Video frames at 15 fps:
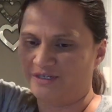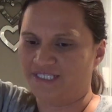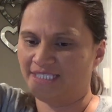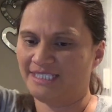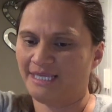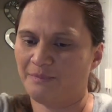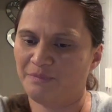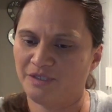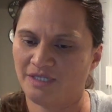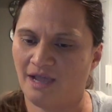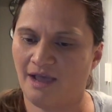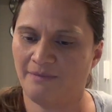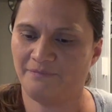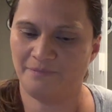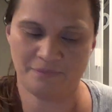December
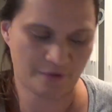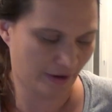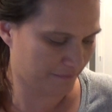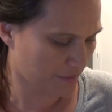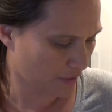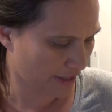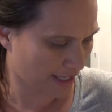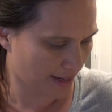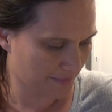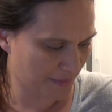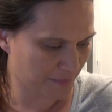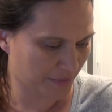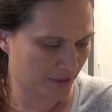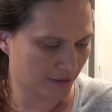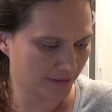time frame. Okay, let me
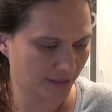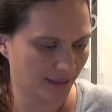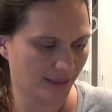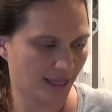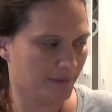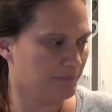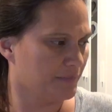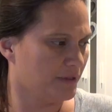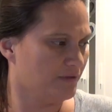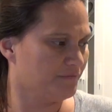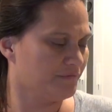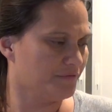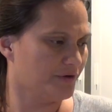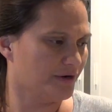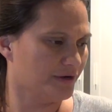put on the light bulb
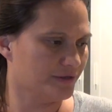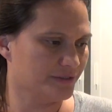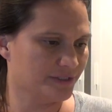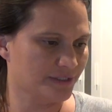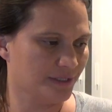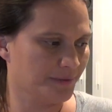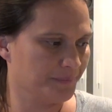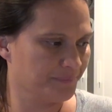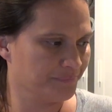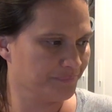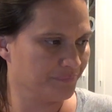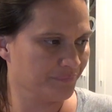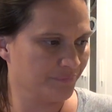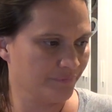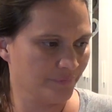first
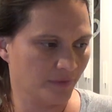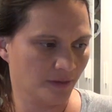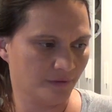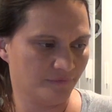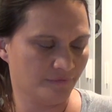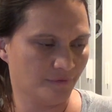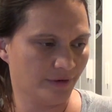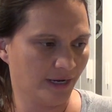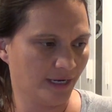for